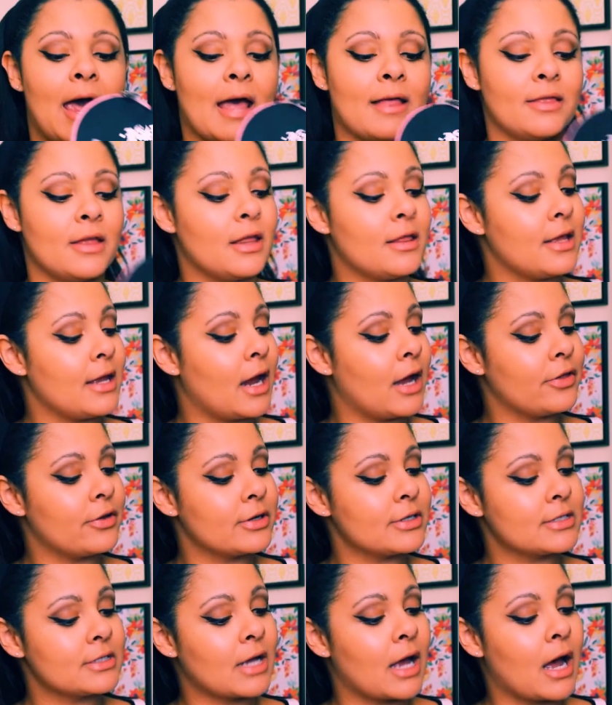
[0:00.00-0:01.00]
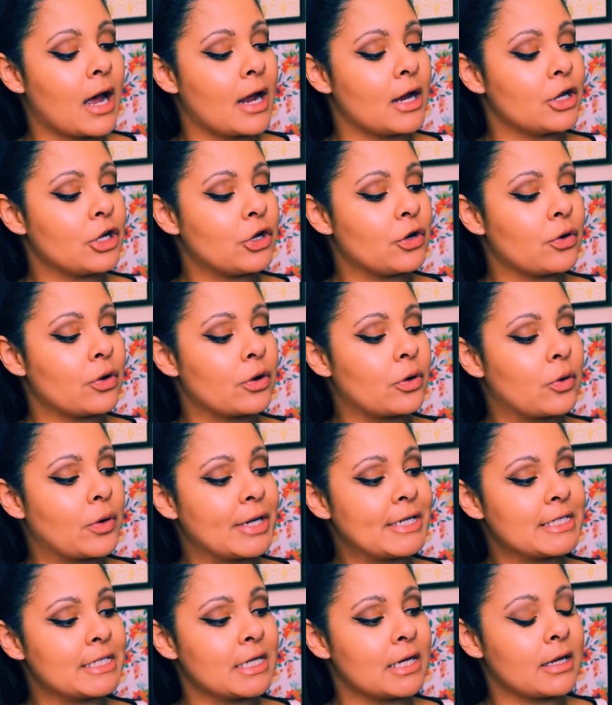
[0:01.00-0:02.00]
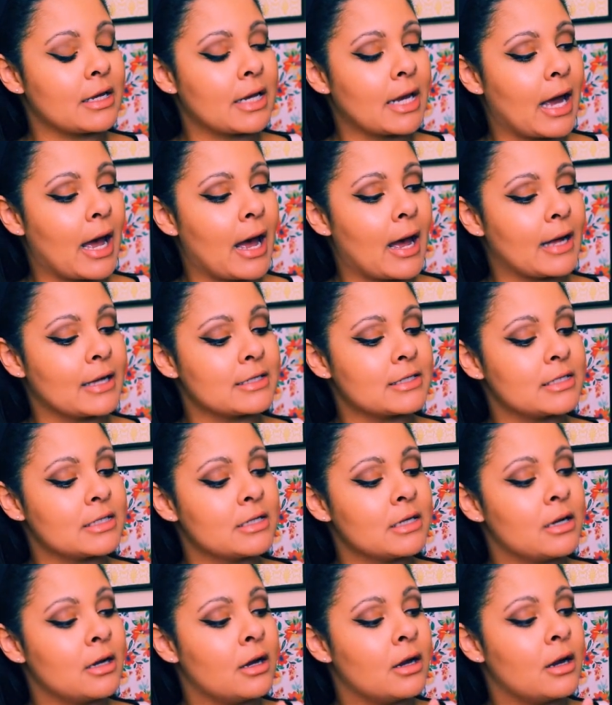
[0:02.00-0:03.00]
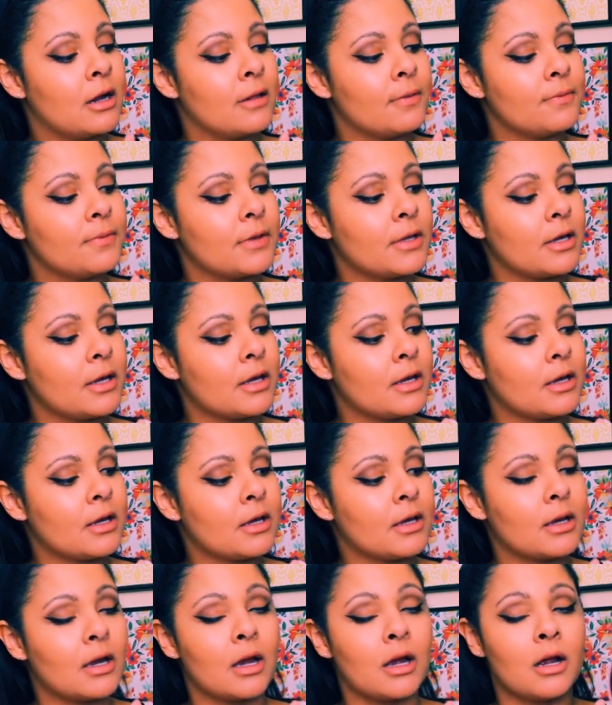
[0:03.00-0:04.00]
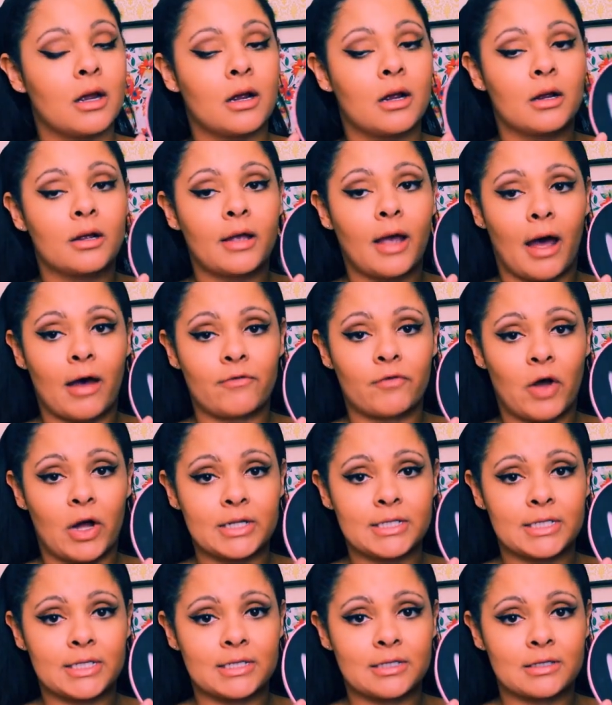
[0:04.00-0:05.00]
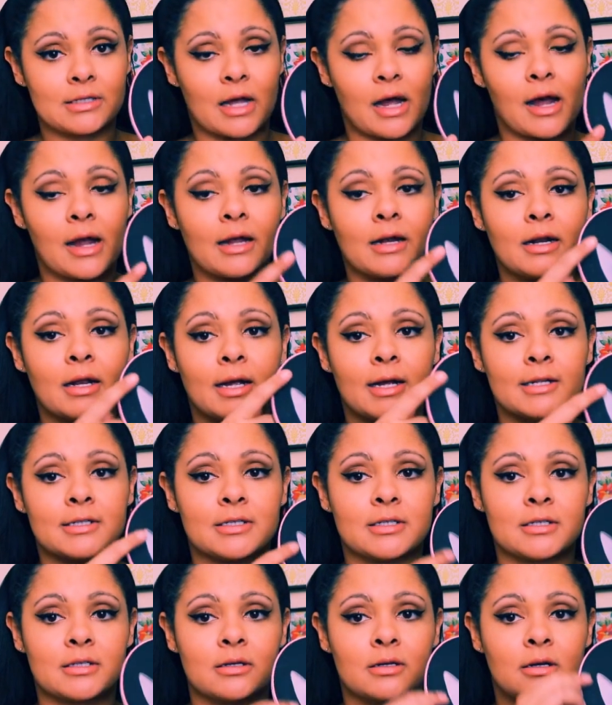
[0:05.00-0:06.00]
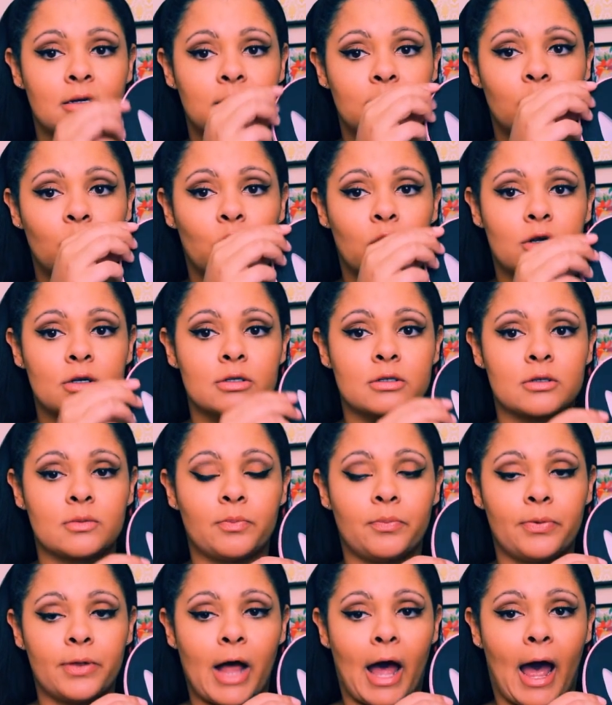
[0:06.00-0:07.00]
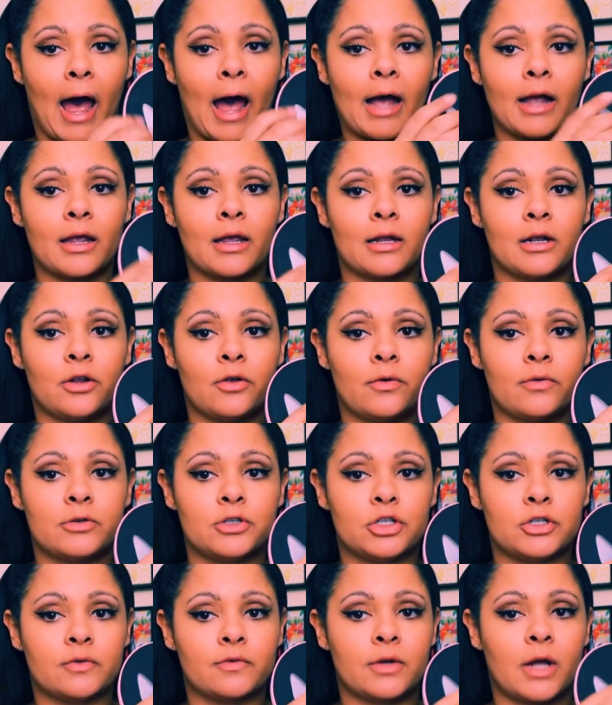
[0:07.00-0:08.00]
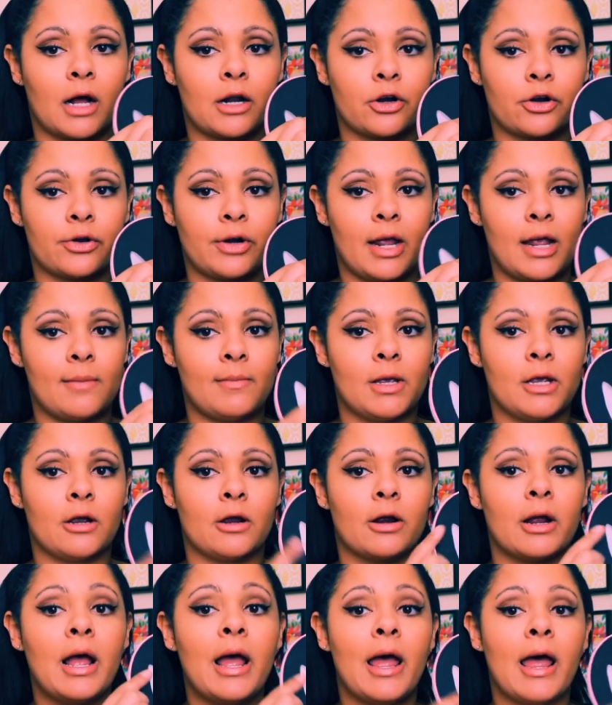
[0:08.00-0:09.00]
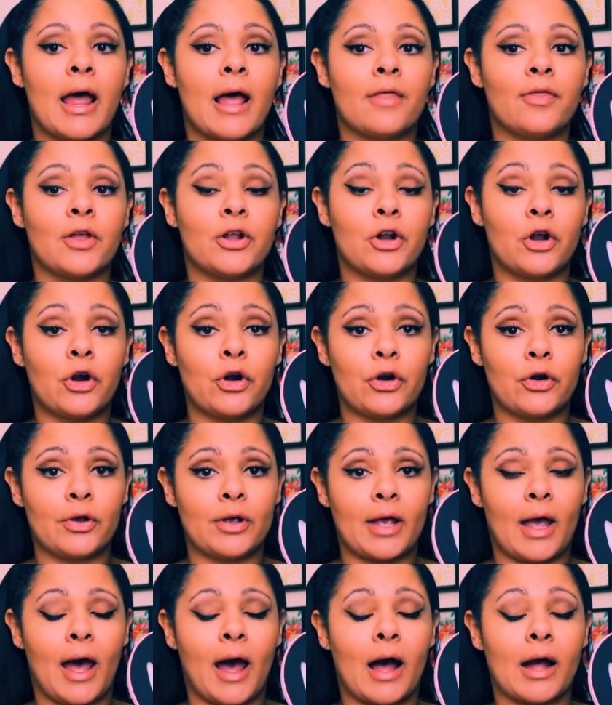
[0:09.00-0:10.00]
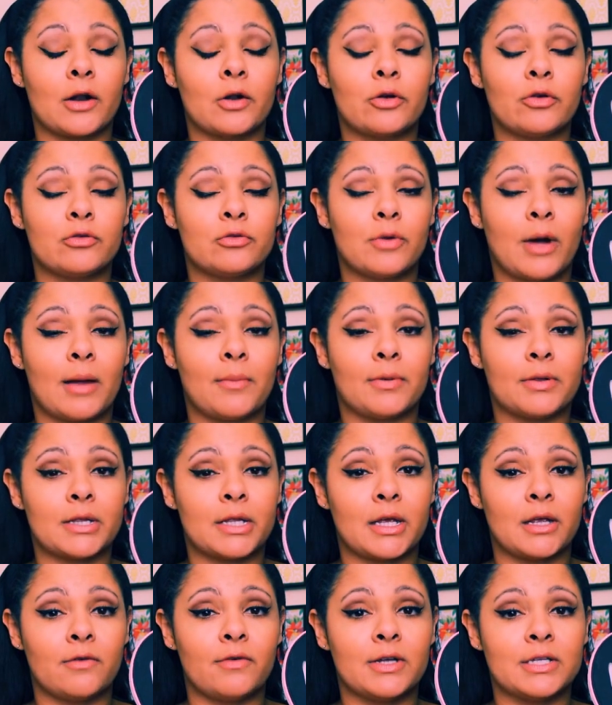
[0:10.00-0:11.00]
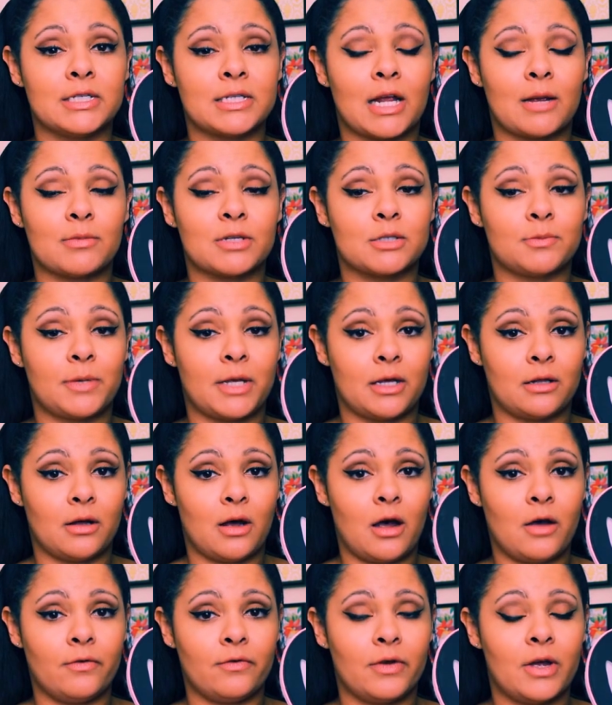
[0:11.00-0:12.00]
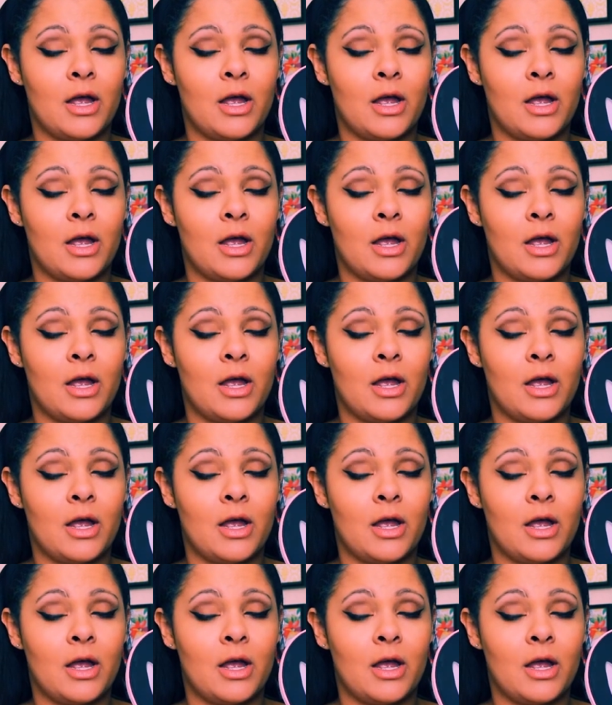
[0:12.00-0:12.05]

And then the other side, you're going to get the Kat Von D side. It's more black, and she's got her name here. And then her cat, who I believe his name is Pilaf.